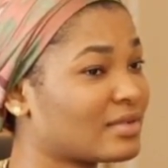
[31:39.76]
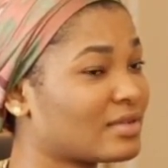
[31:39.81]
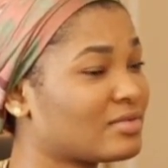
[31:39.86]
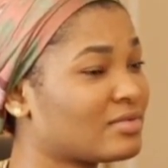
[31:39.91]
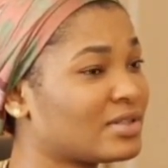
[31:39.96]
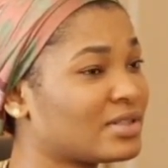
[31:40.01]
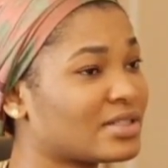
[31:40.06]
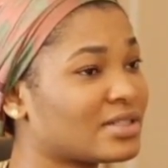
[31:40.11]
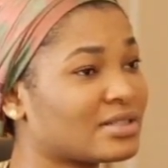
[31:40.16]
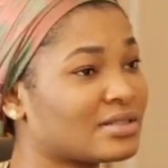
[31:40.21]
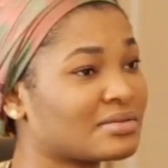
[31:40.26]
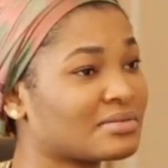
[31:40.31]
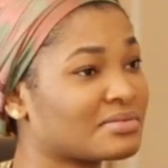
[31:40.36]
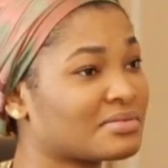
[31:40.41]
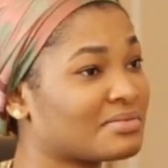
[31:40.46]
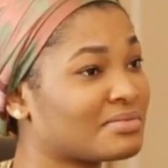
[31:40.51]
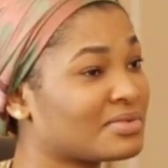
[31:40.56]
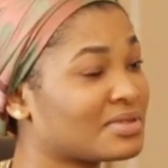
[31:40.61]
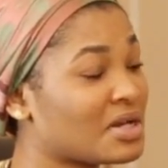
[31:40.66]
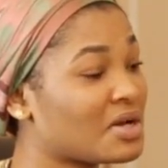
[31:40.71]
Richie,
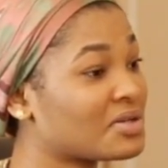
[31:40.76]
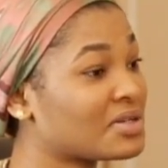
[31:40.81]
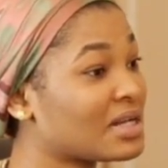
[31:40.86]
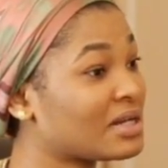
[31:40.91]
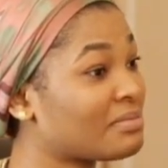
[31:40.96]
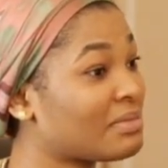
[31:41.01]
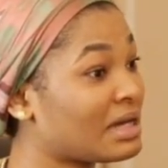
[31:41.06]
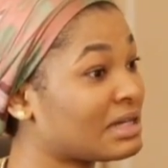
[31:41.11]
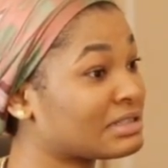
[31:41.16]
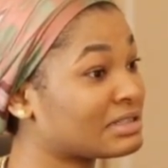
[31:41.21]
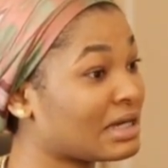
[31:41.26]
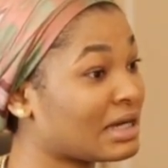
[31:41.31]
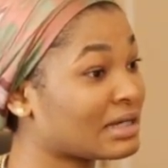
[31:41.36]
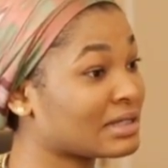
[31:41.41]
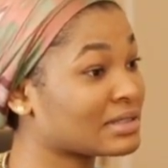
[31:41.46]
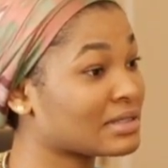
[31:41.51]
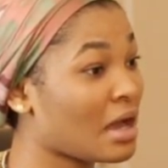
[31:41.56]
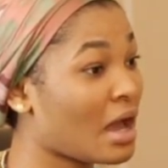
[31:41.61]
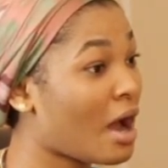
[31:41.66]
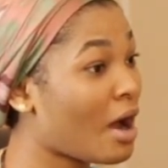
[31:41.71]
surrounded by
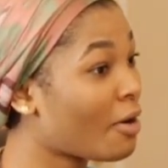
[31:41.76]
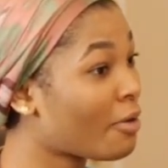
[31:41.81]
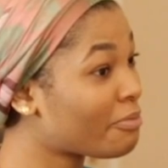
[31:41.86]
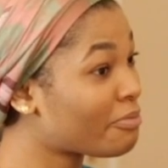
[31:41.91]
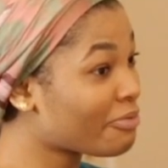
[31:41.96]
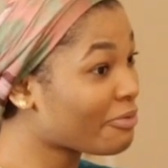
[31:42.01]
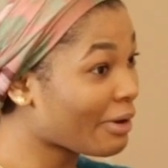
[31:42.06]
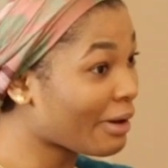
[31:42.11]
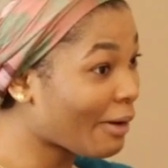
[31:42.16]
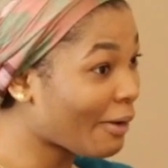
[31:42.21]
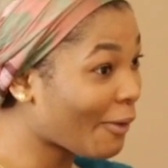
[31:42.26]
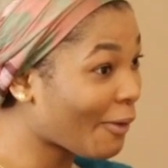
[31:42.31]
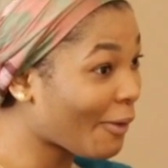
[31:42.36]
sharks. I'll pray.